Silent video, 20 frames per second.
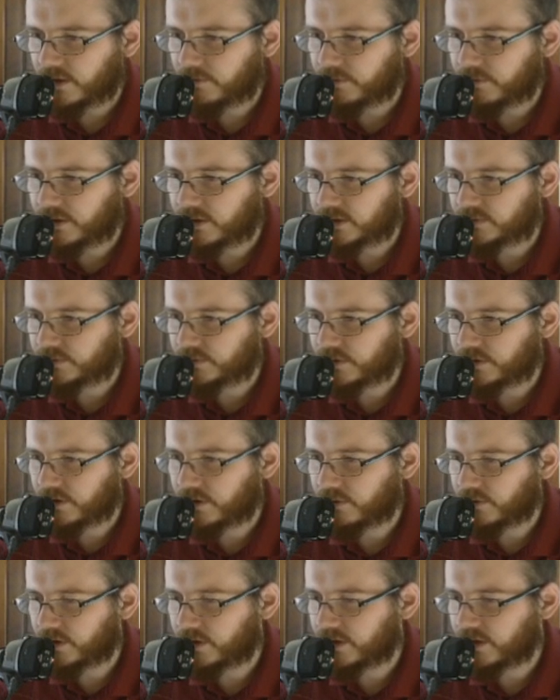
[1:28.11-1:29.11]
because we
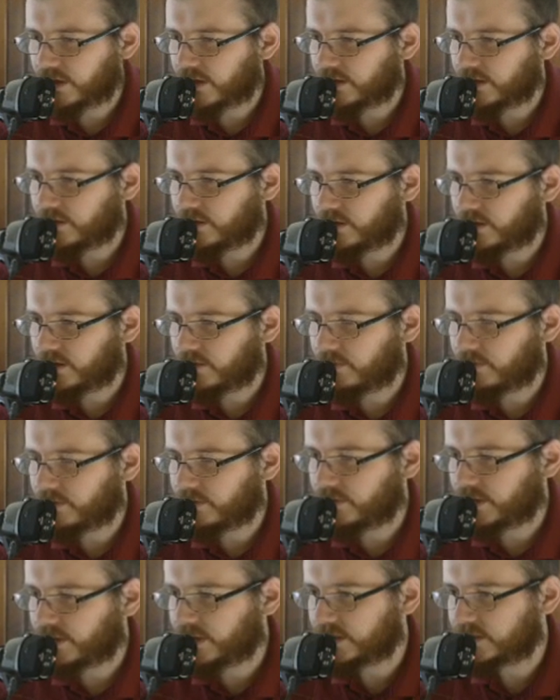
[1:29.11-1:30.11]
only want the LED to be
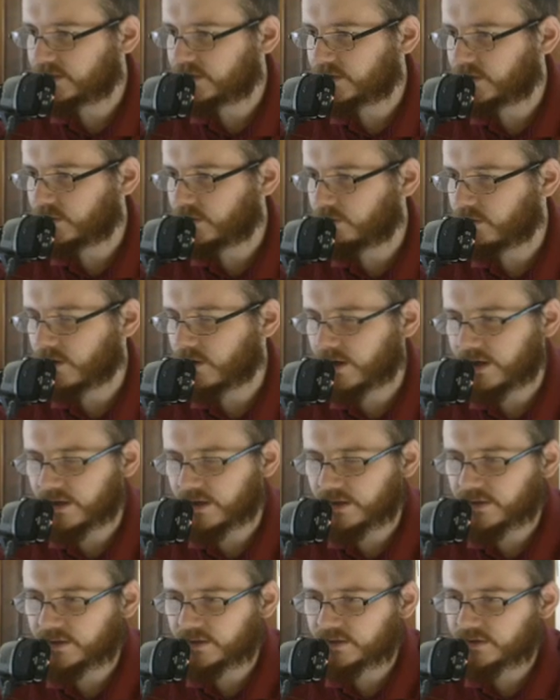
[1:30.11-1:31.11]
able to get so
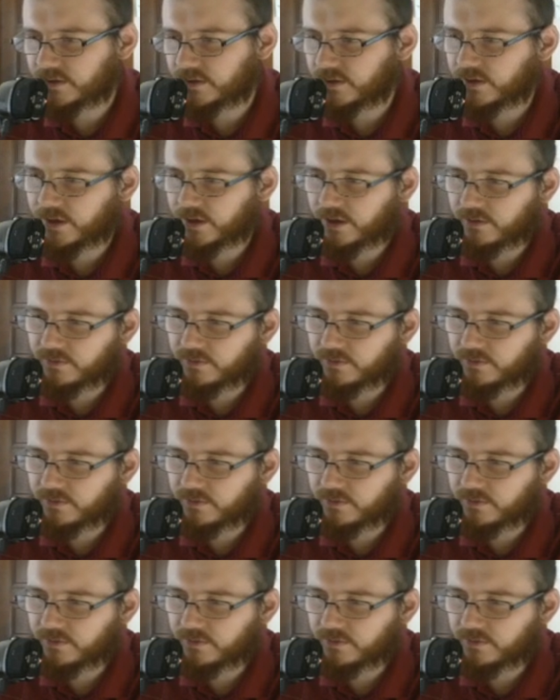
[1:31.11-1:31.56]
bright in this circuit.